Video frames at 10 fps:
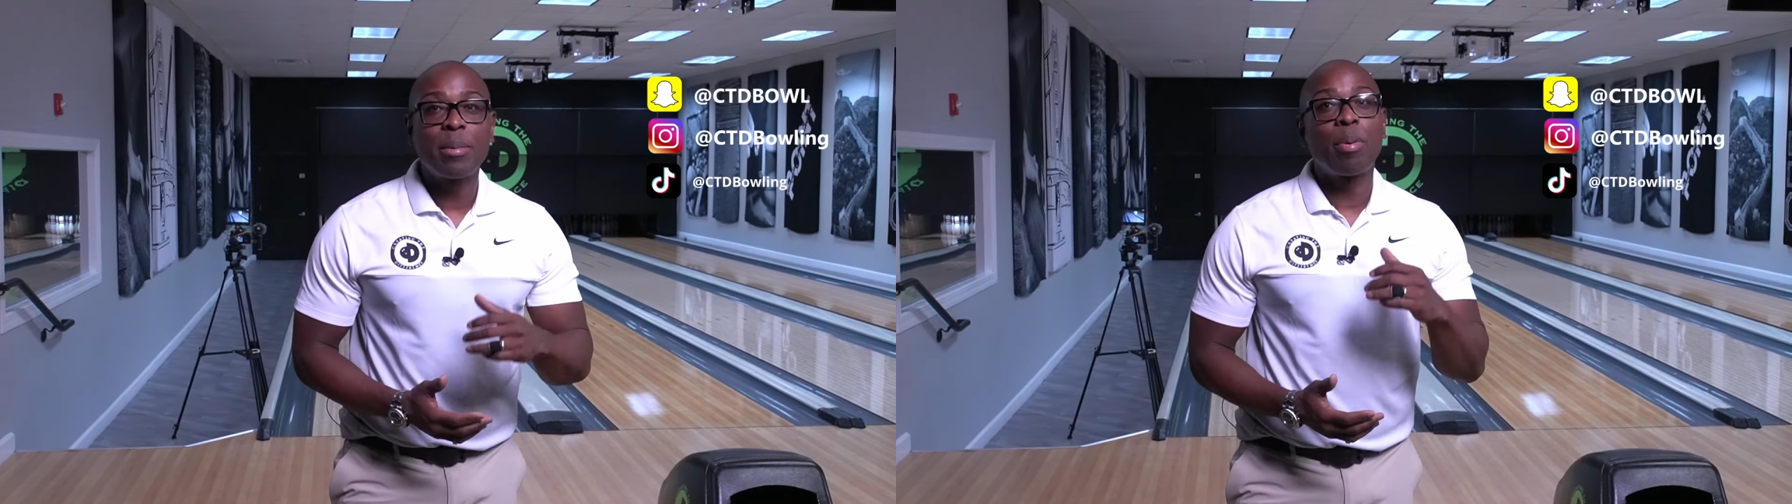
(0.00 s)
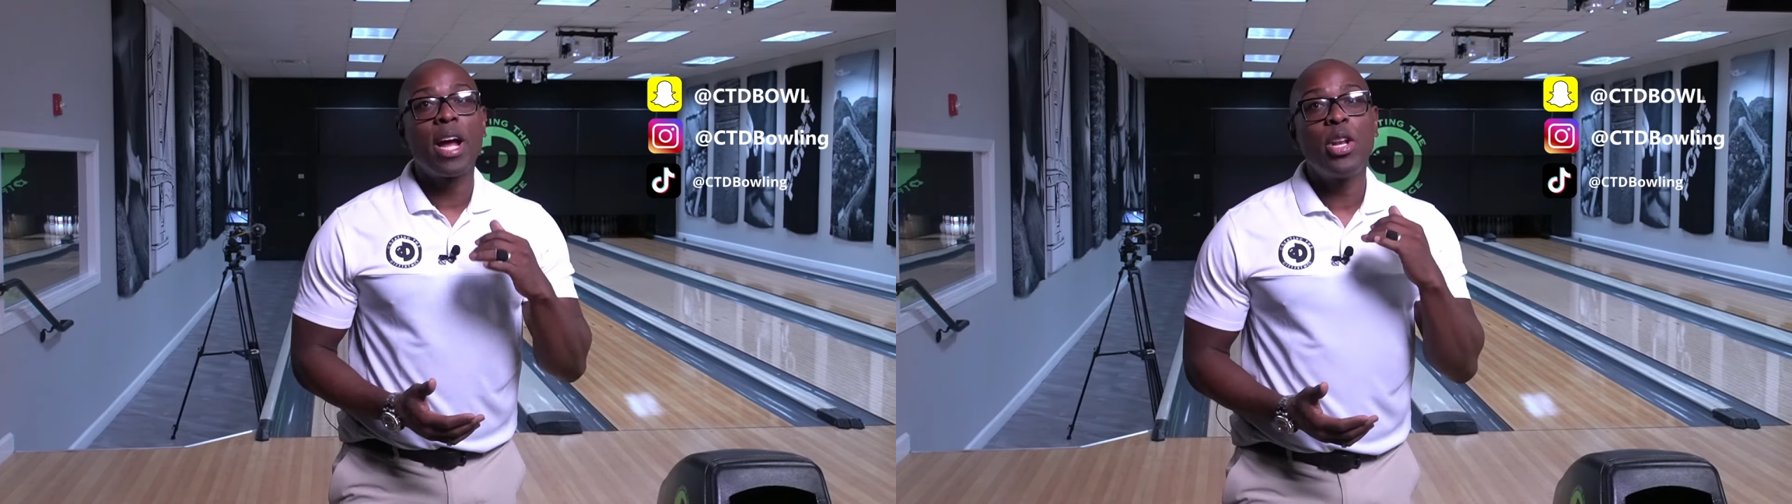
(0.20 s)

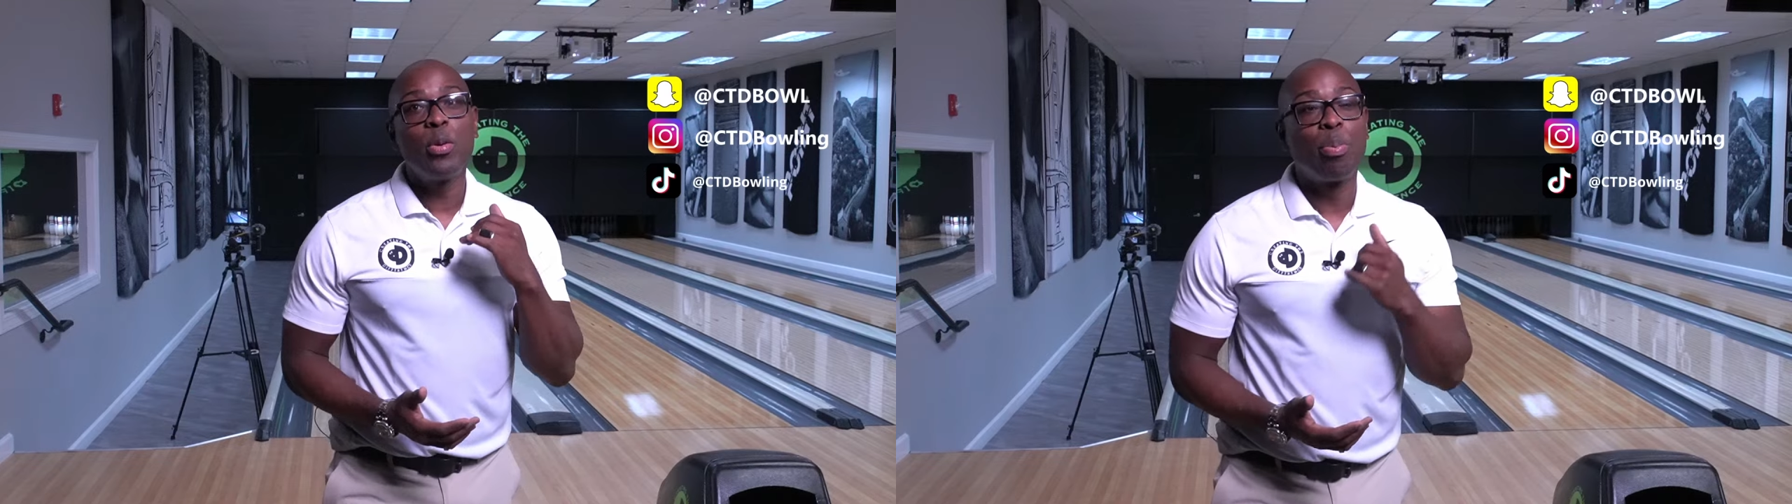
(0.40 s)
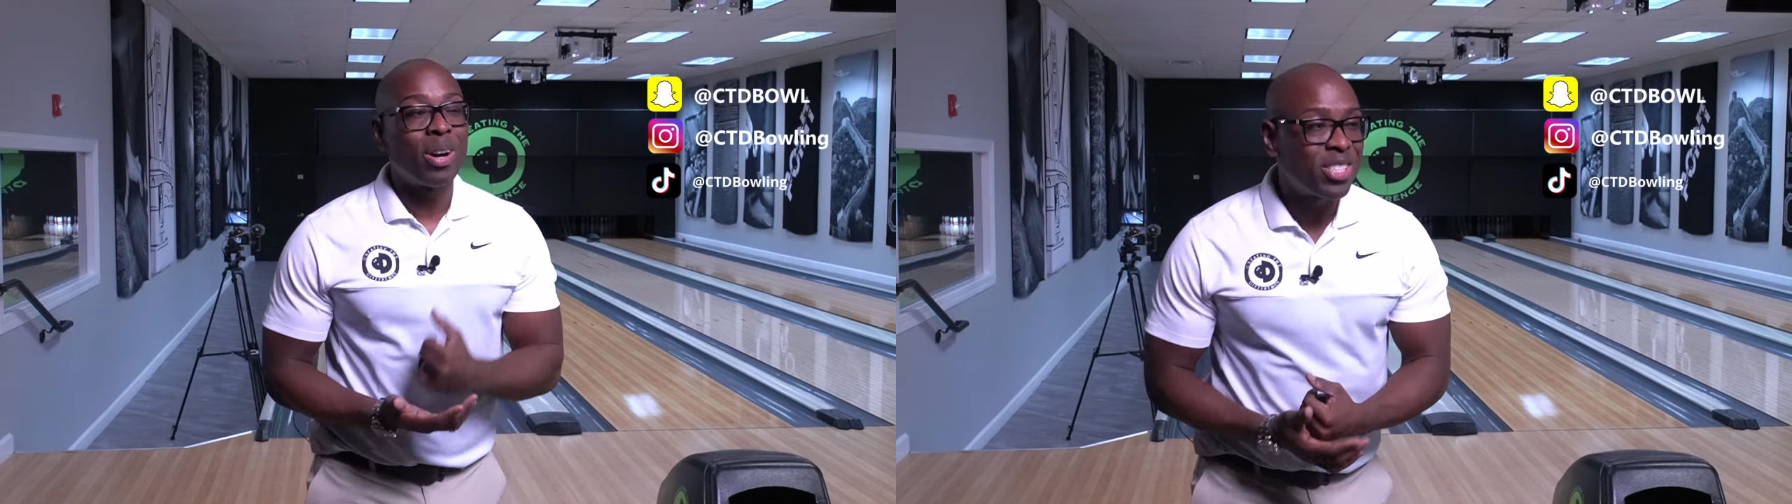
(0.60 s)
the brand new
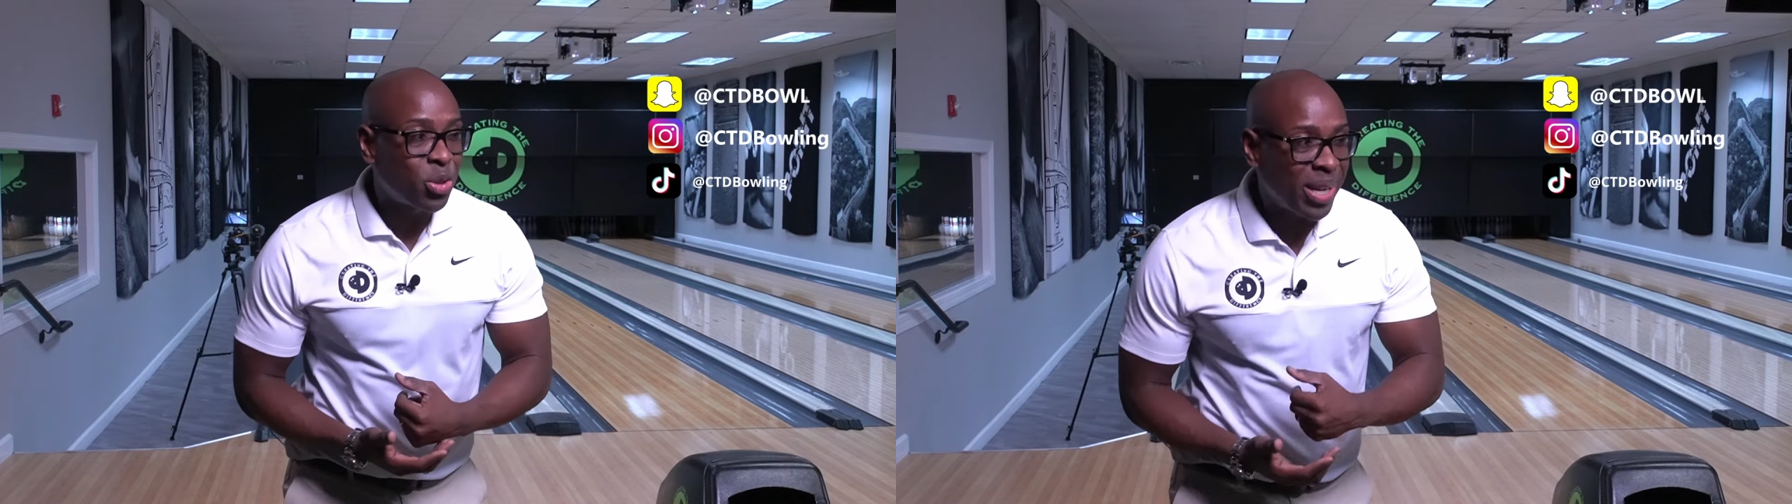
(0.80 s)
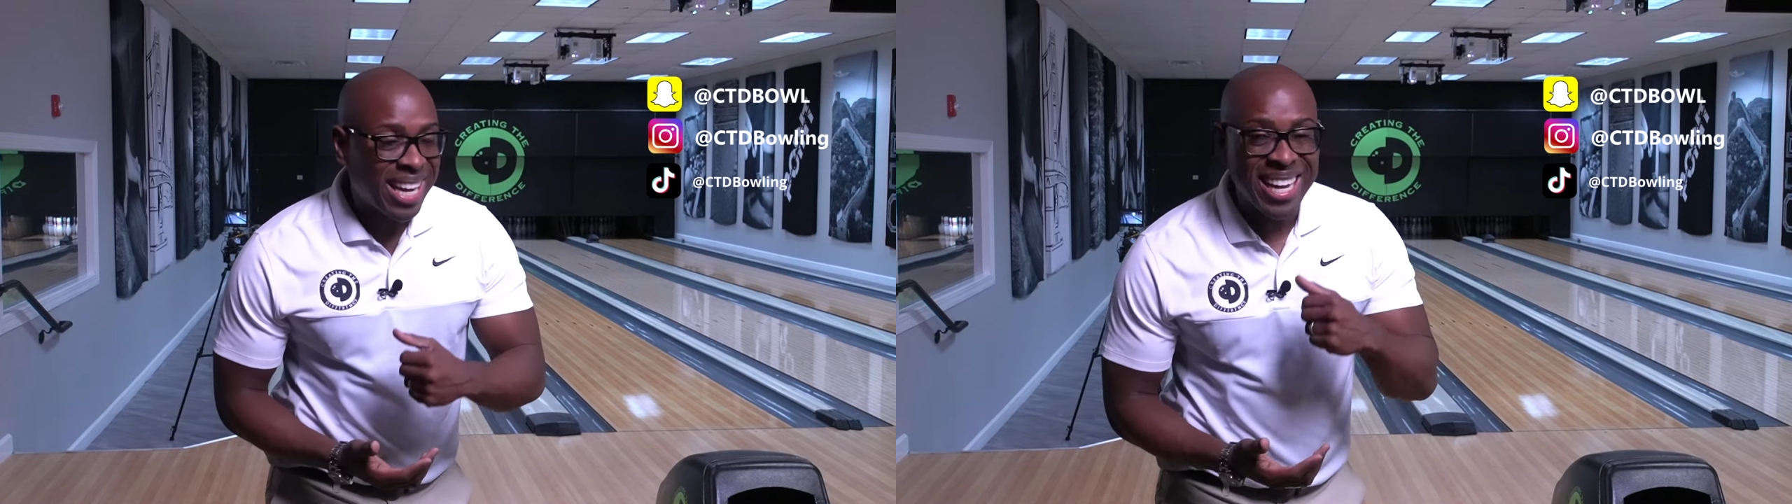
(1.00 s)

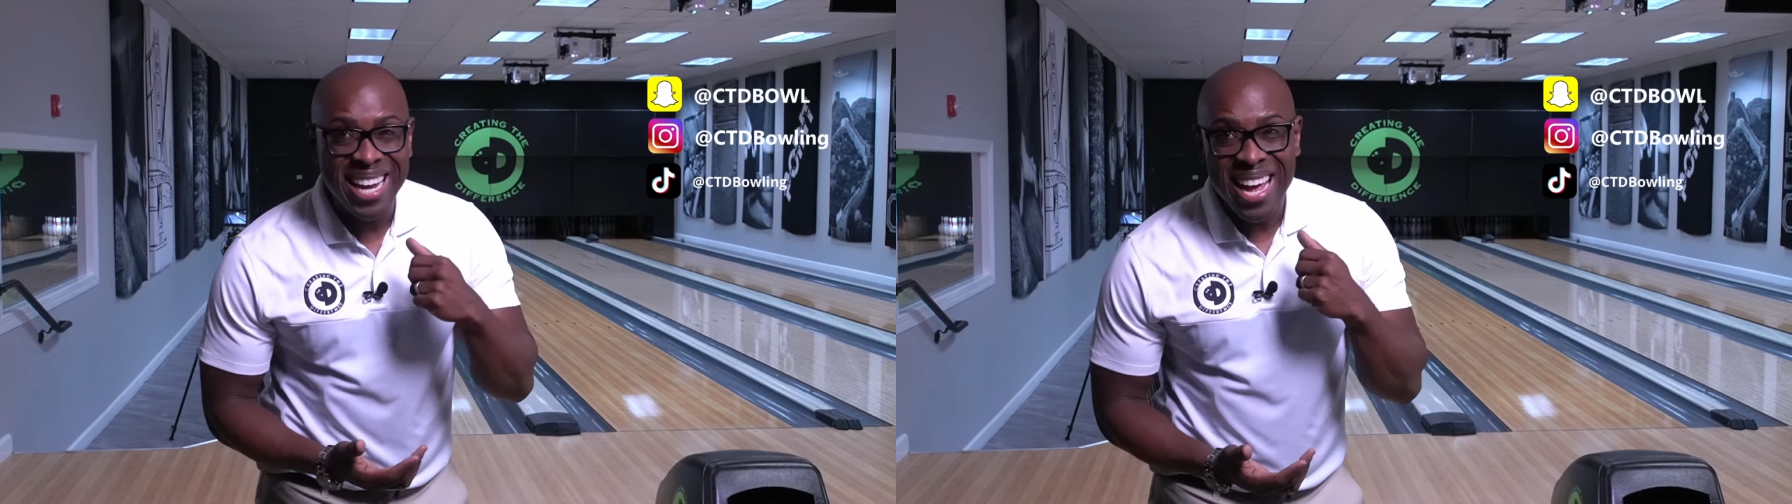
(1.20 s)
Brunswick